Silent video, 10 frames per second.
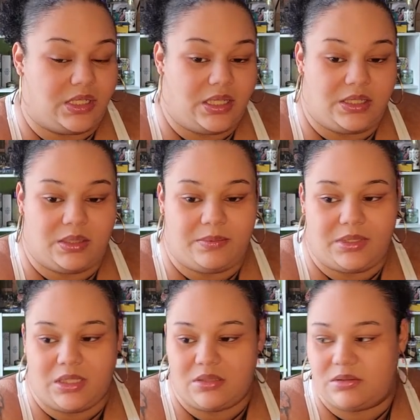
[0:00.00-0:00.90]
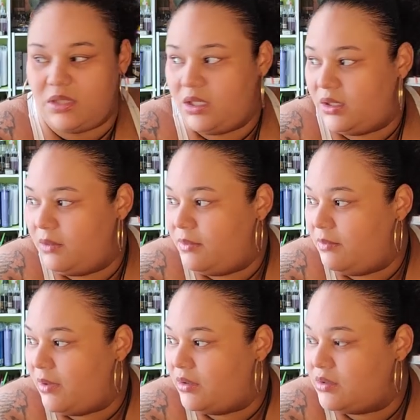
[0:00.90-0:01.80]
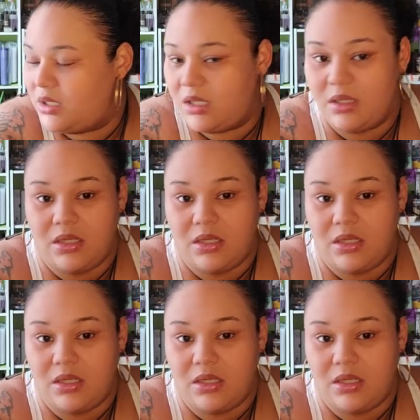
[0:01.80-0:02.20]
Could have been yesterday, could have been Mother's Day,